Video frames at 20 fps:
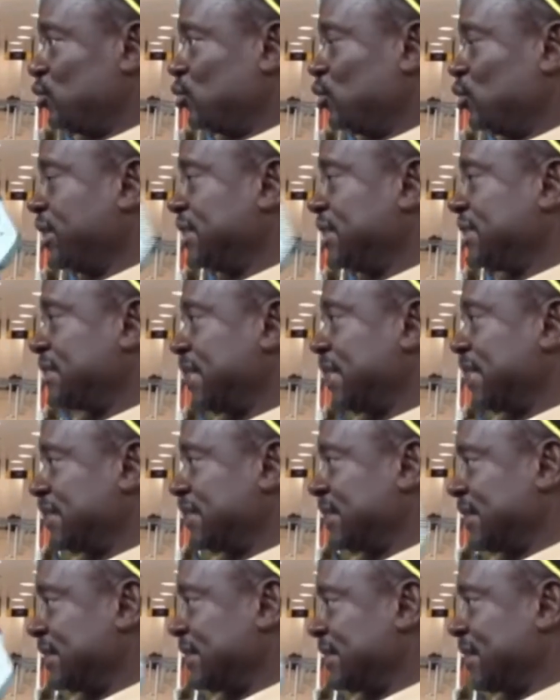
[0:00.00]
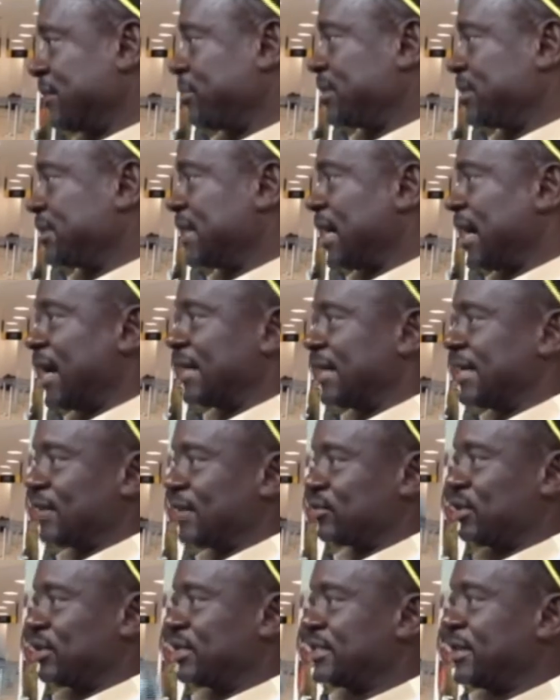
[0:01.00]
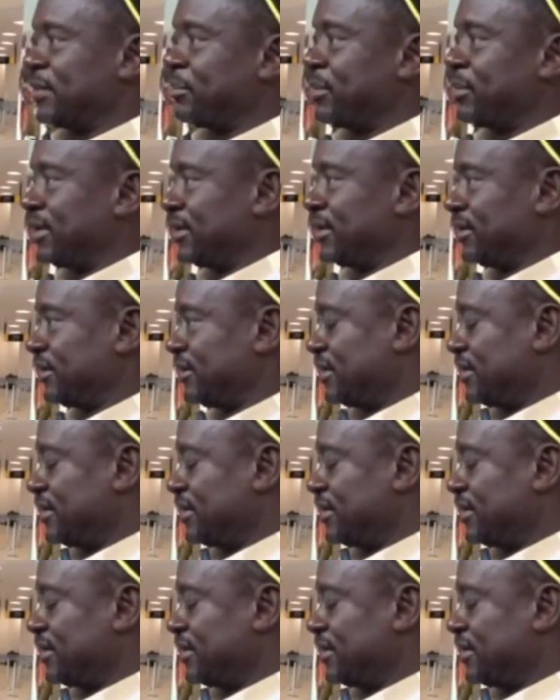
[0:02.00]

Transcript: to recheck the temperature at the isolation bay.